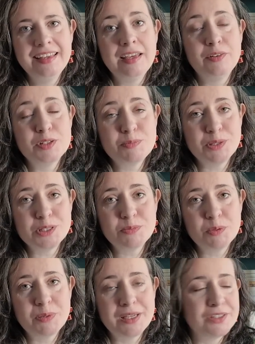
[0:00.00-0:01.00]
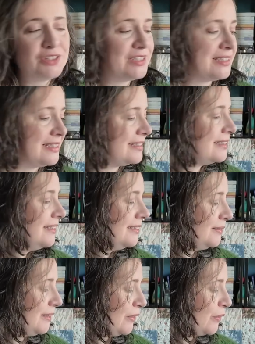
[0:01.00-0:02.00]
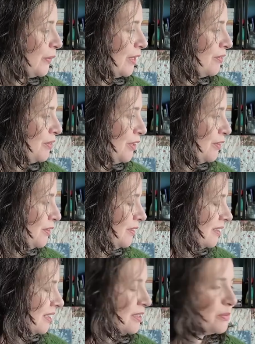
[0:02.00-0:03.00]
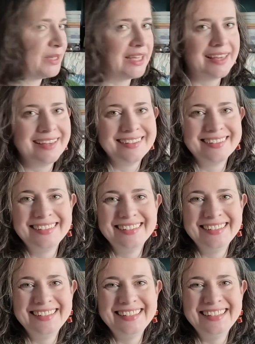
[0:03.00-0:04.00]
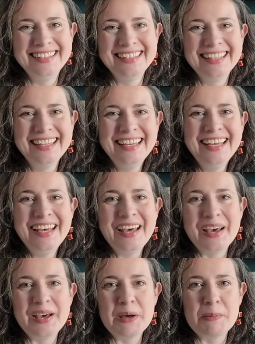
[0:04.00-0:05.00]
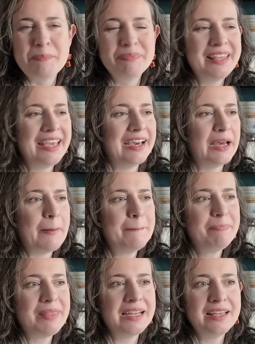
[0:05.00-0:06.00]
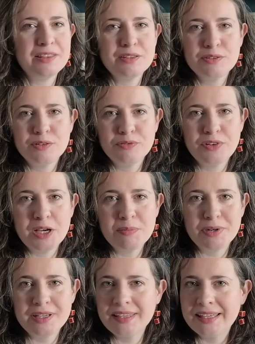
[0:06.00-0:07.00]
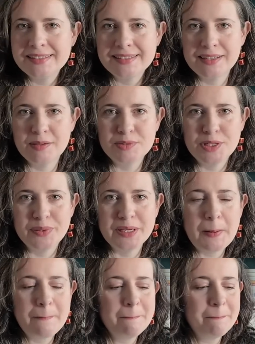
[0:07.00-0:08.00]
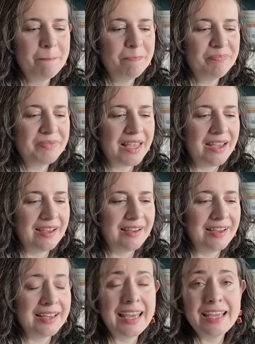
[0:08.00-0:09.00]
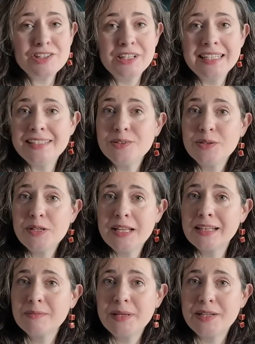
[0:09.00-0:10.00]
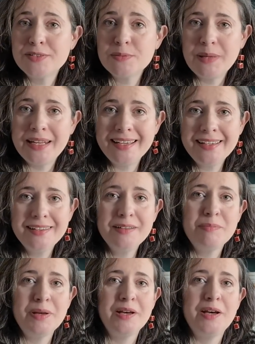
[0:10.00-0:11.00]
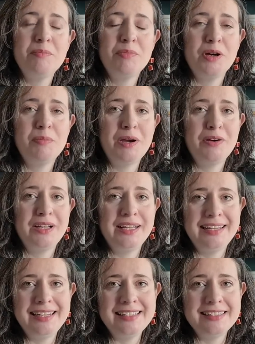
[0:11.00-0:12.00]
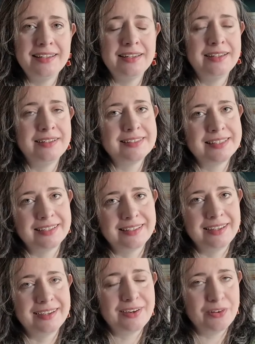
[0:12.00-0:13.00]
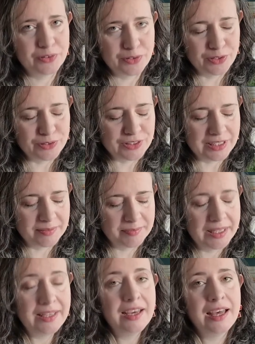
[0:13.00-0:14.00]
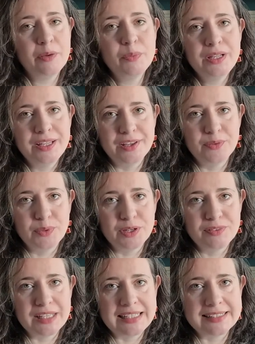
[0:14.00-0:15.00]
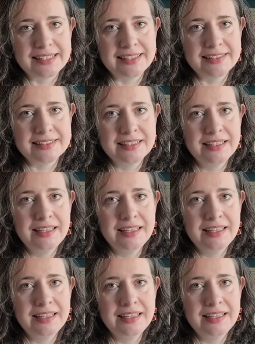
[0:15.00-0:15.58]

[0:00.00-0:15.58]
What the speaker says: irresponsible purchases. There are quite a few this week. Any other sort of fibre things that I'm doing. I occasionally do a little bit of spinning, but I'm primarily a knitter and sadly I can't crochet. I will learn one of these days.